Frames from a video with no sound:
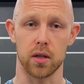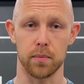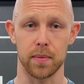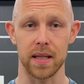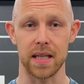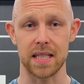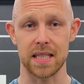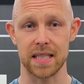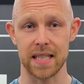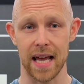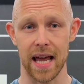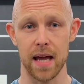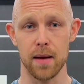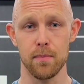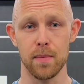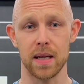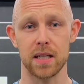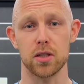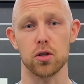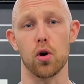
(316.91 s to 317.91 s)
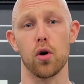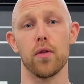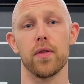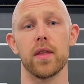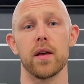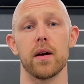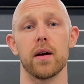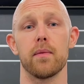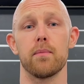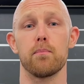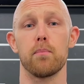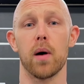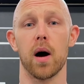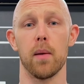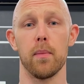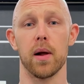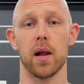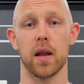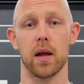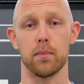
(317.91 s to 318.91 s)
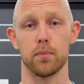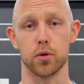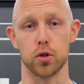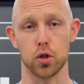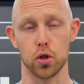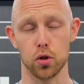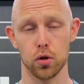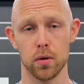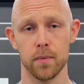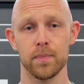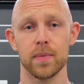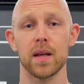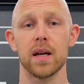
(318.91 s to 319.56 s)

to be the same as on the barbell number two.